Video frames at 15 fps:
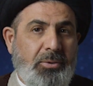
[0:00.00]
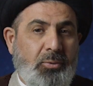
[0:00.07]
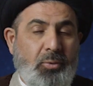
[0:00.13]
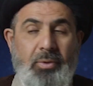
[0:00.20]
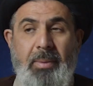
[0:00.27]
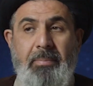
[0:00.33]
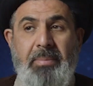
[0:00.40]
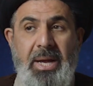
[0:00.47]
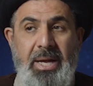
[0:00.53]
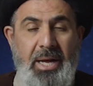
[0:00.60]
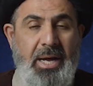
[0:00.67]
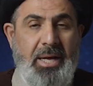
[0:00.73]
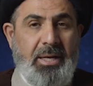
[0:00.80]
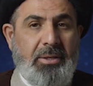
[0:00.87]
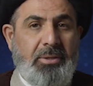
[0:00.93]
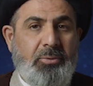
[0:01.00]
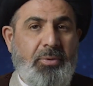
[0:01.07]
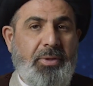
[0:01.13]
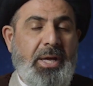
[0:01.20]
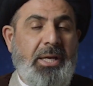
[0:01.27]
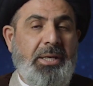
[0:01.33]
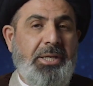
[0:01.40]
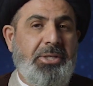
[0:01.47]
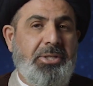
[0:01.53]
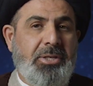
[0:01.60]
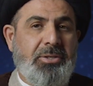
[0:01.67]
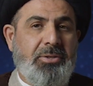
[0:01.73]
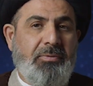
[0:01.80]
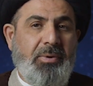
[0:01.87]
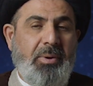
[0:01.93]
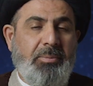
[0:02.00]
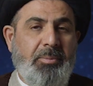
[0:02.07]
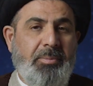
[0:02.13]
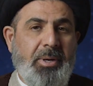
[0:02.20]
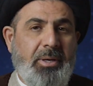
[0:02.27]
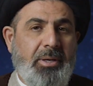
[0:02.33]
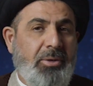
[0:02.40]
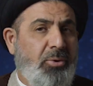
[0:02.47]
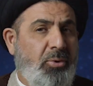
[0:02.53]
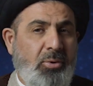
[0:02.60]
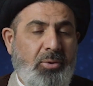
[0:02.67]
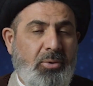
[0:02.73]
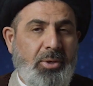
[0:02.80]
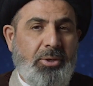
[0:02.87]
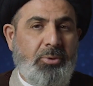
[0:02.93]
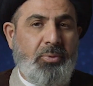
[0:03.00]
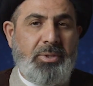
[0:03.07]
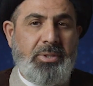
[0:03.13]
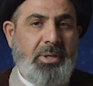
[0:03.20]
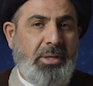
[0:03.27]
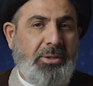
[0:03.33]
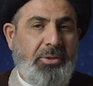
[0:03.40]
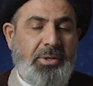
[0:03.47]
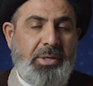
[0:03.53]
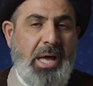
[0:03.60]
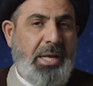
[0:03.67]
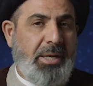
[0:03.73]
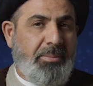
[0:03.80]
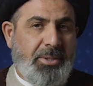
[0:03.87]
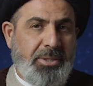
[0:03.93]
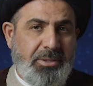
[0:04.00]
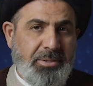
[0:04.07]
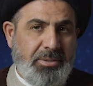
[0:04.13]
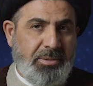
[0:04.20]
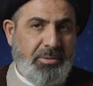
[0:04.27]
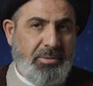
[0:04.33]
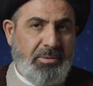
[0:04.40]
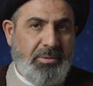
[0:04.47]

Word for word: to the bay'ah, to the allegiance of Abu Bakr? No, it was not unanimous,